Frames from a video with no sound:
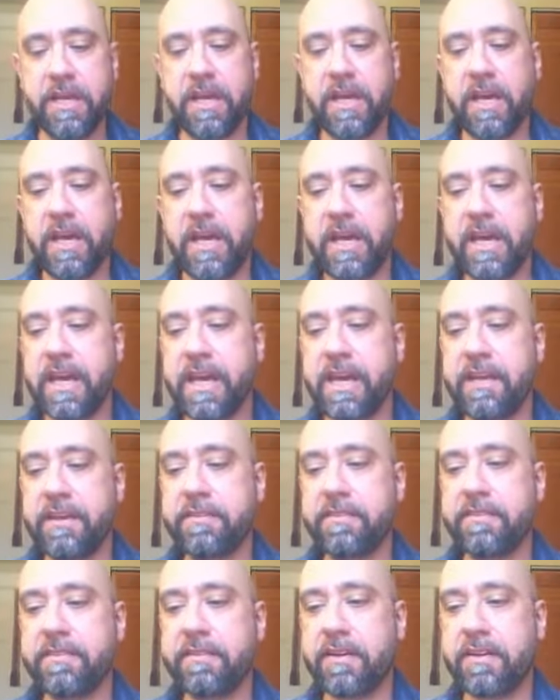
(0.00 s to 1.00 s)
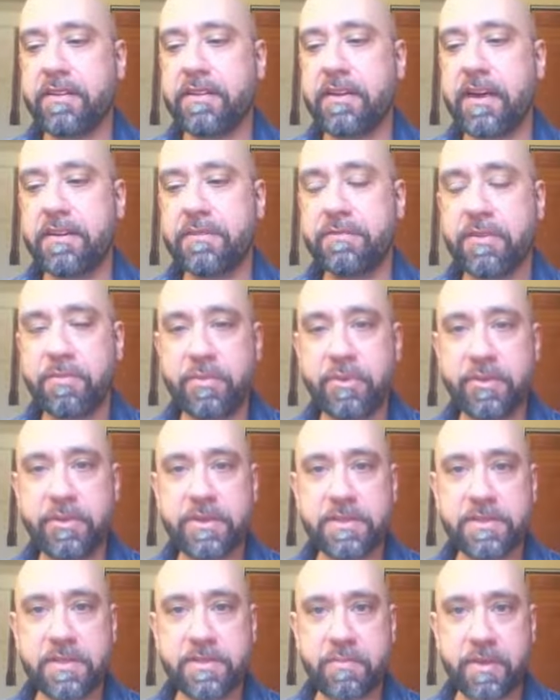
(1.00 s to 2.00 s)
And a lot of the book
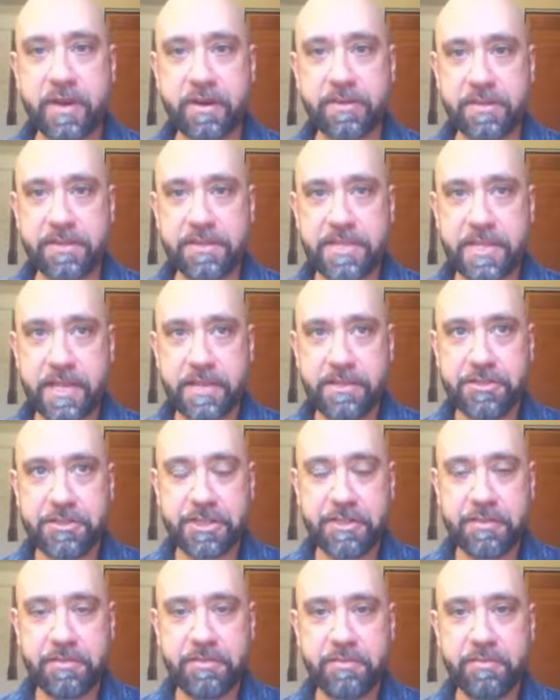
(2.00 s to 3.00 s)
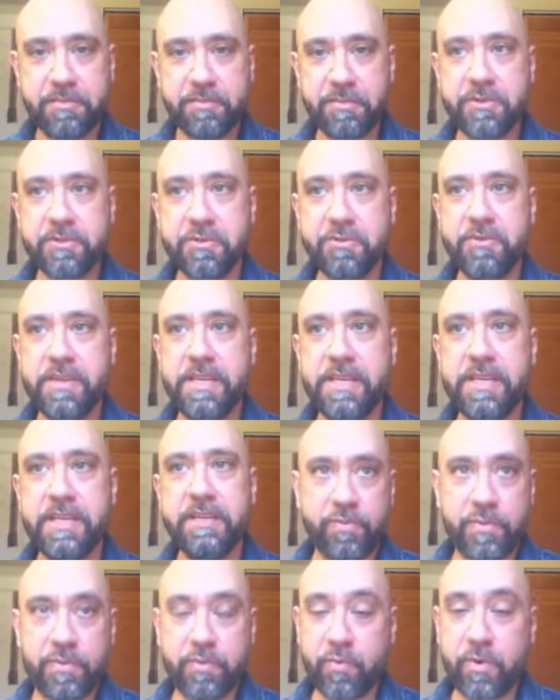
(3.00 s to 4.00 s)
is about the tension
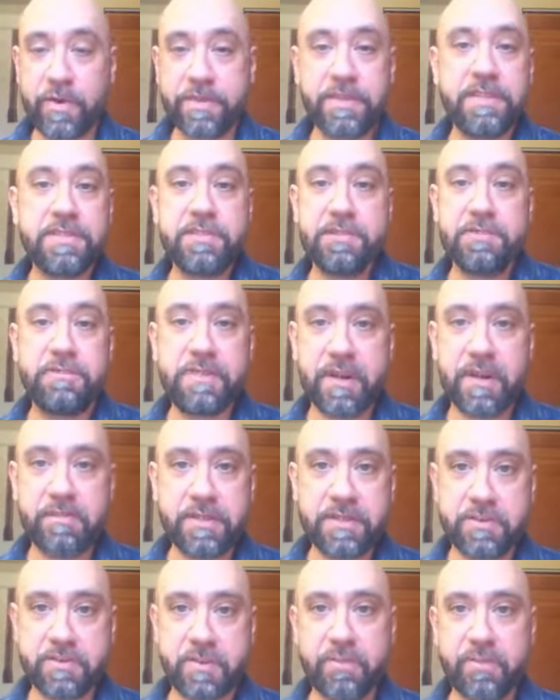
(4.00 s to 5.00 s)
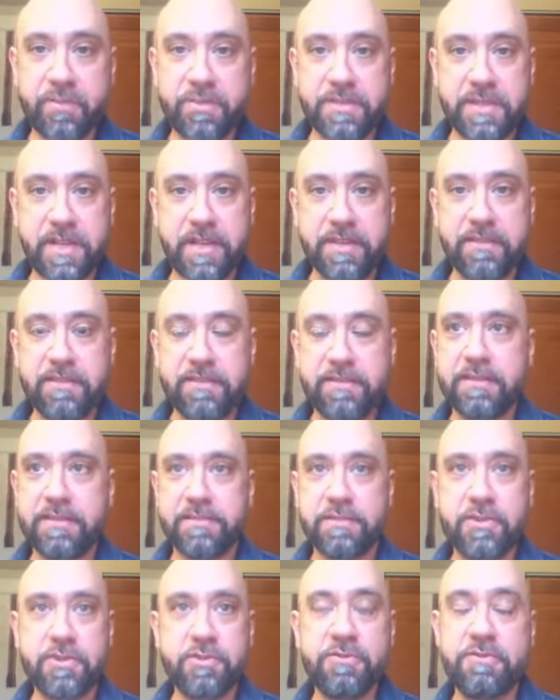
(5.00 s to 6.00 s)
between what these two families represent
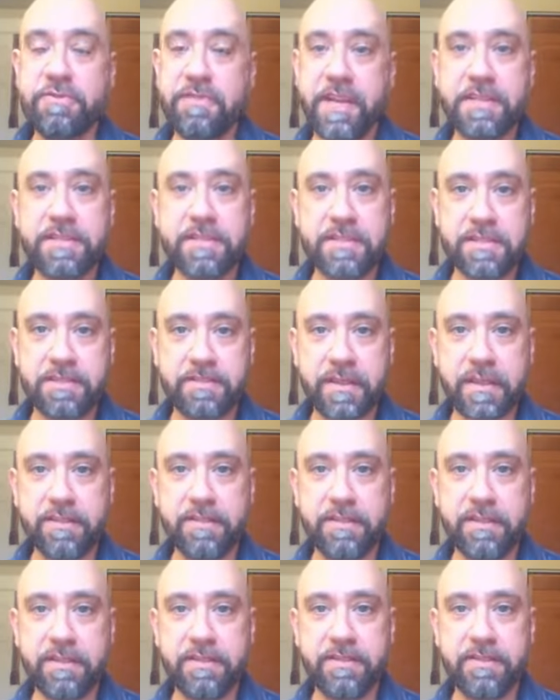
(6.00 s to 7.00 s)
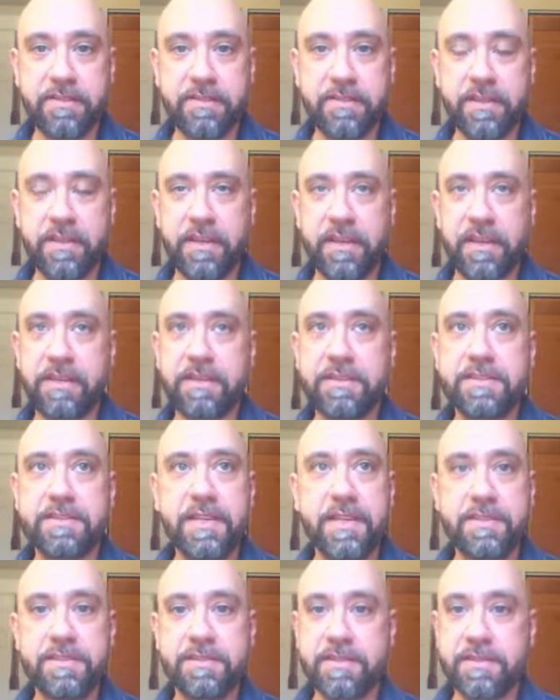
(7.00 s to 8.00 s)
two faces of England, in a
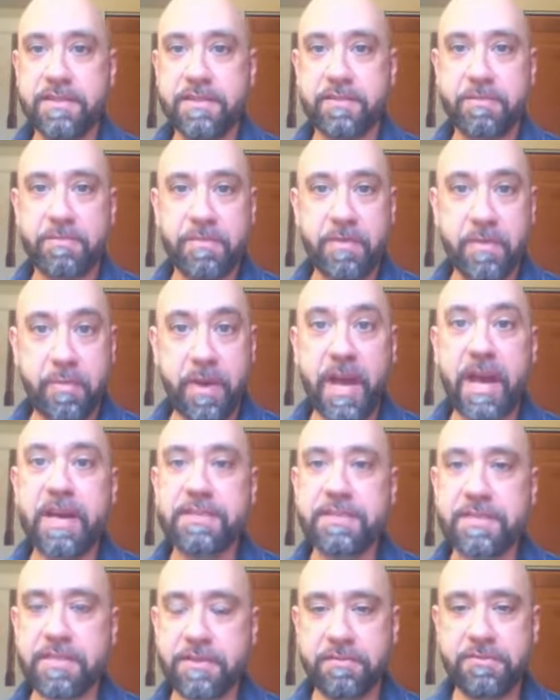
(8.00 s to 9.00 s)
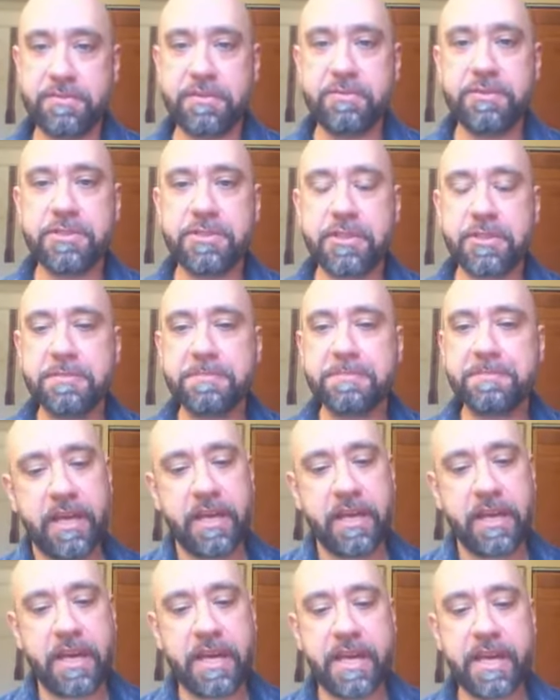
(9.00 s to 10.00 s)
sense, the, the past and the future.
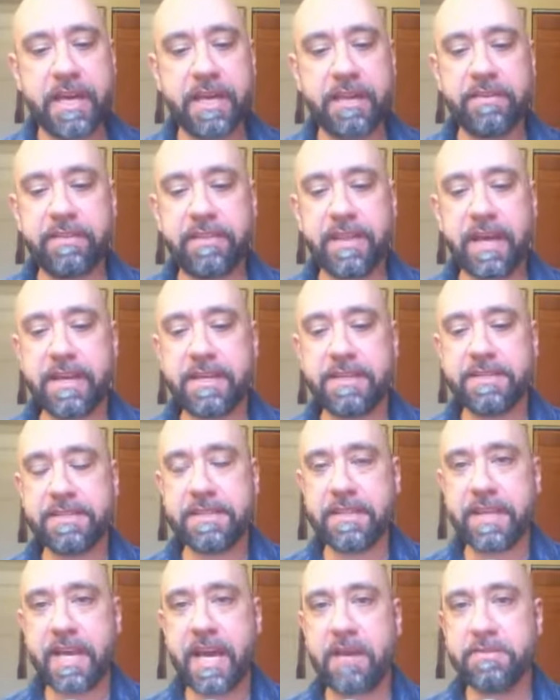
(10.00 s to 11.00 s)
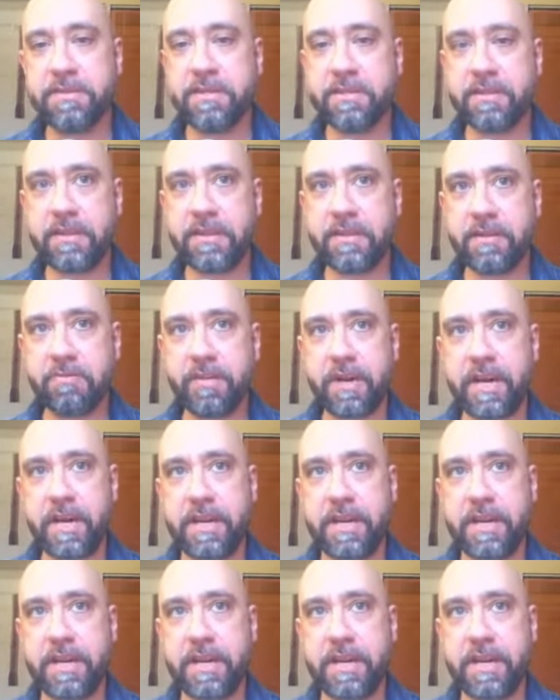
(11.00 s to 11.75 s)
And that is encapsulated by